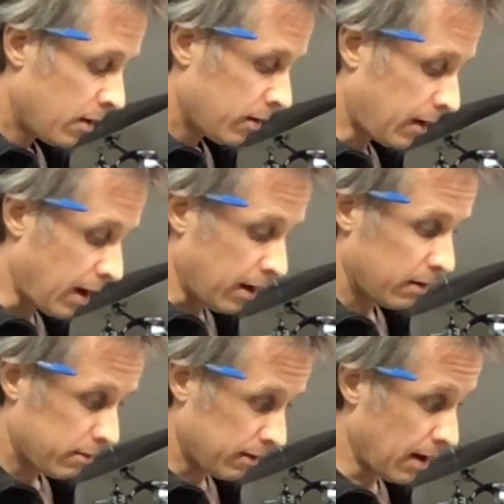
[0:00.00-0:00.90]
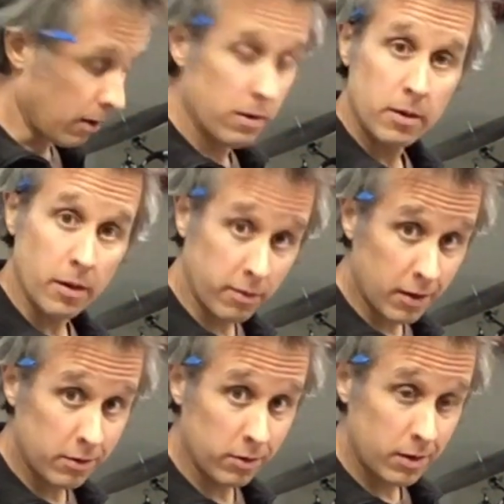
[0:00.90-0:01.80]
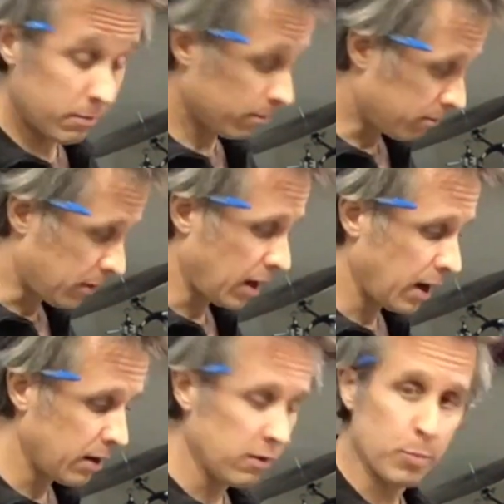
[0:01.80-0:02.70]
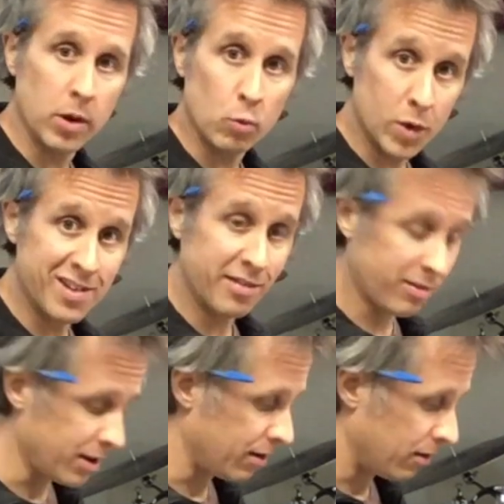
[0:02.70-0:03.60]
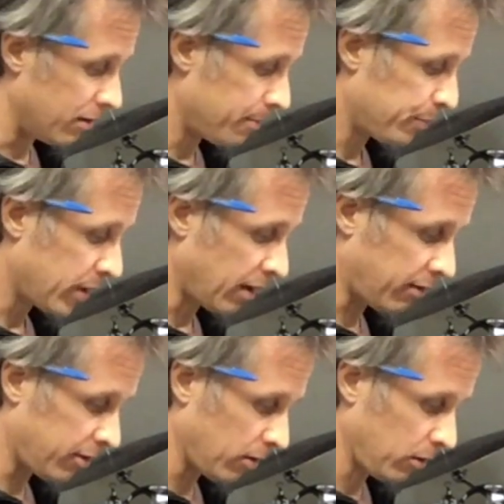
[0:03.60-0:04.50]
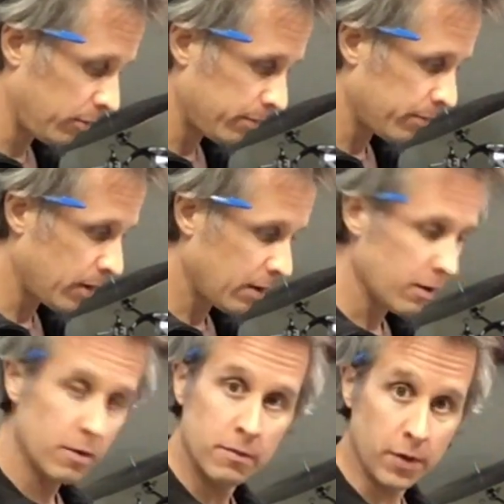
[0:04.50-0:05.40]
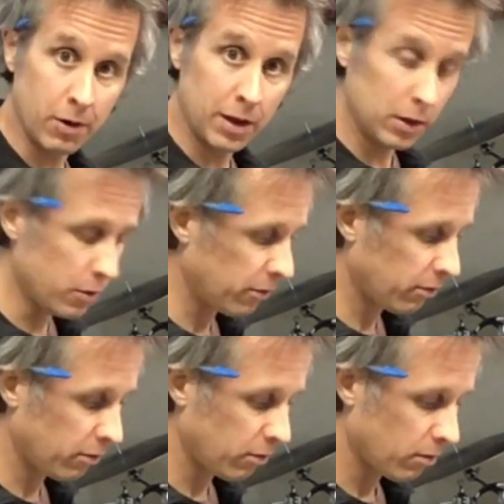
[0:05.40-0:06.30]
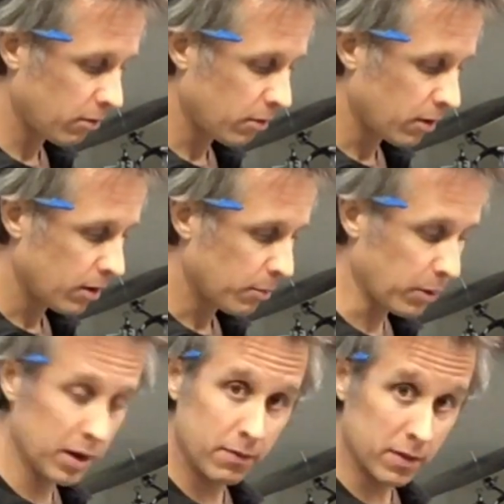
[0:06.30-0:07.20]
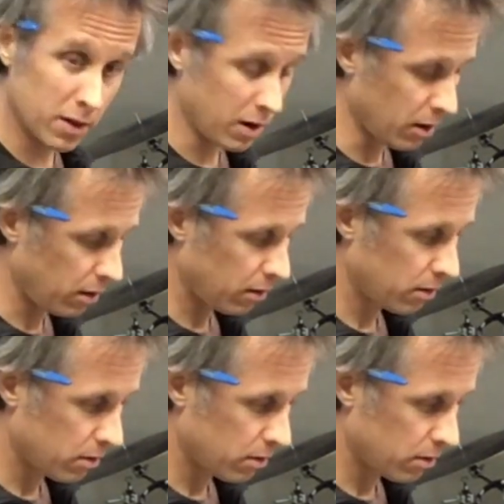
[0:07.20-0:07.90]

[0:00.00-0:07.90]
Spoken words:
Okay, now essentially the head has been reseated. It's still very loose, but even there,